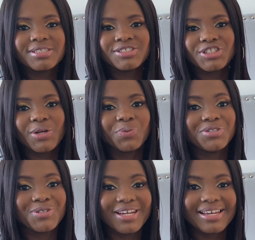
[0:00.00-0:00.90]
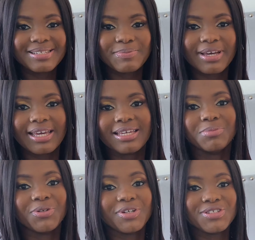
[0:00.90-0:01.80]
sharing with you guys my
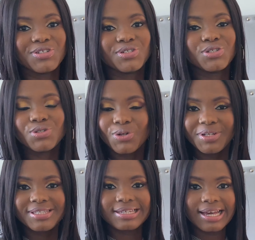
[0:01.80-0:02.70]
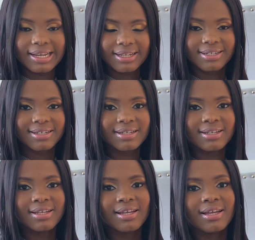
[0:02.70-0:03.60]
immigration story to Canada.
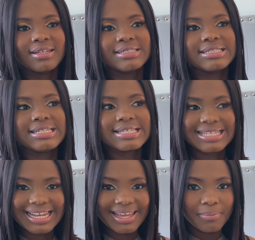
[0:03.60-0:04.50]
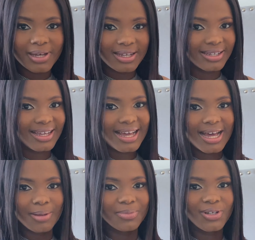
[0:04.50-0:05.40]
Disclaimer,
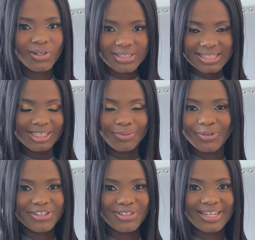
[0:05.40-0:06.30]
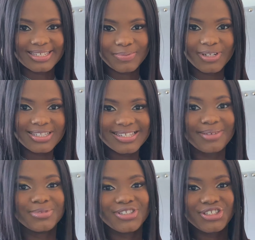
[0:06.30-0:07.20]
I'm not an immigration expert.
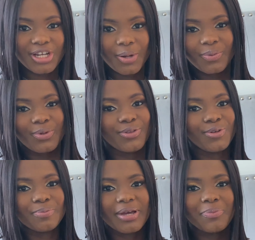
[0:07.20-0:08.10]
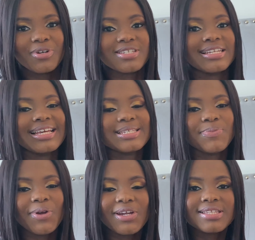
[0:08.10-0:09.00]
I'm just sharing with you my personal
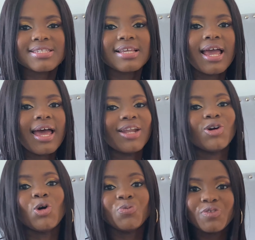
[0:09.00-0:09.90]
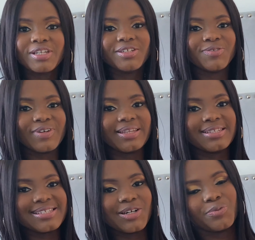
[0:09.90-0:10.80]
experience and hopefully you find
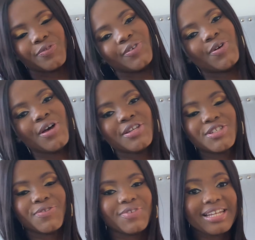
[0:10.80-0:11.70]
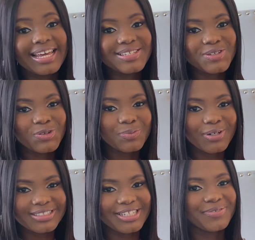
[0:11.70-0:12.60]
this helpful. So if you'd like to know
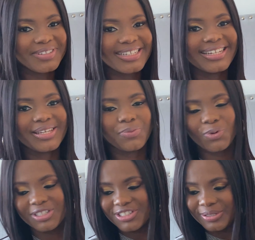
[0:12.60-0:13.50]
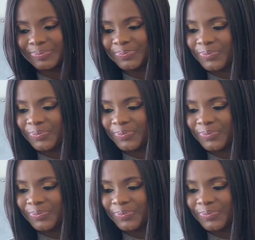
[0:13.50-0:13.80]
more, definitely keep watching.